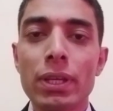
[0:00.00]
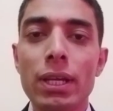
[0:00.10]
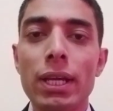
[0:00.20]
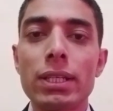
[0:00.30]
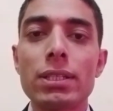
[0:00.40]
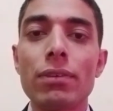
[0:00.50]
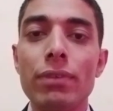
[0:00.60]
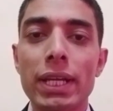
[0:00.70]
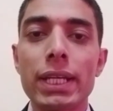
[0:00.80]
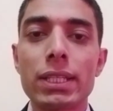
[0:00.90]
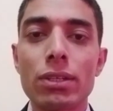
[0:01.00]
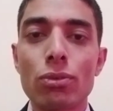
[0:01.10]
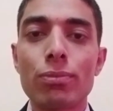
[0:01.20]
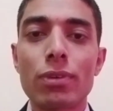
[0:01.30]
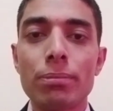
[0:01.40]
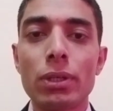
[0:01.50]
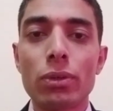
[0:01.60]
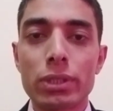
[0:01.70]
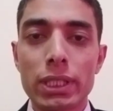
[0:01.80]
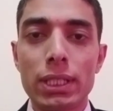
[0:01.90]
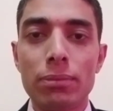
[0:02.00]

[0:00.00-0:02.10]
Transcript: and vacate the room from the hotel.